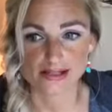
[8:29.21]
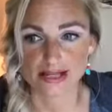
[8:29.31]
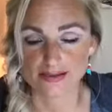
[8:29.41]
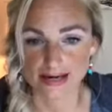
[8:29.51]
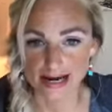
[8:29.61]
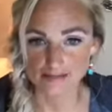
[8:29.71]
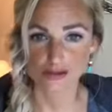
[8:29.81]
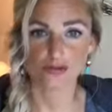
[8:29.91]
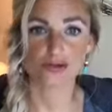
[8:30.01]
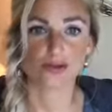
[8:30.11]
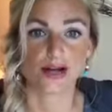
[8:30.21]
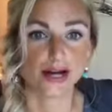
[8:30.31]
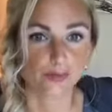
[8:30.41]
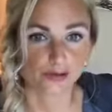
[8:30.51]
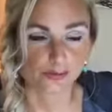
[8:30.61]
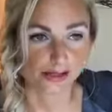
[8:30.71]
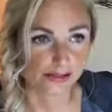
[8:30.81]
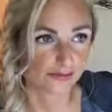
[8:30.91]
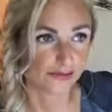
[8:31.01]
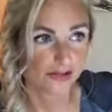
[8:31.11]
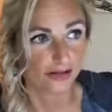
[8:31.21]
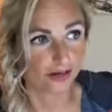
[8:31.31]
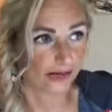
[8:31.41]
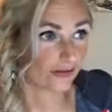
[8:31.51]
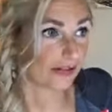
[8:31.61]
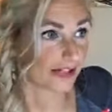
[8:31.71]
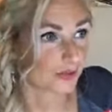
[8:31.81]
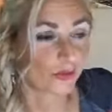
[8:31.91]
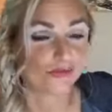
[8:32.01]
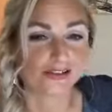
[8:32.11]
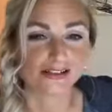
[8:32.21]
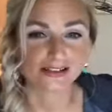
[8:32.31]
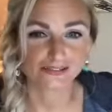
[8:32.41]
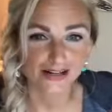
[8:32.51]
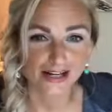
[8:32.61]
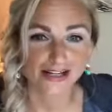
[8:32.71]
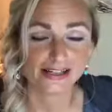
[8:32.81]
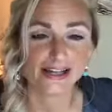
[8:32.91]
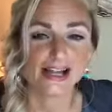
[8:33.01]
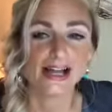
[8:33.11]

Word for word: and then I have to go into the higher perspective and say, okay, everything is perfect and divine,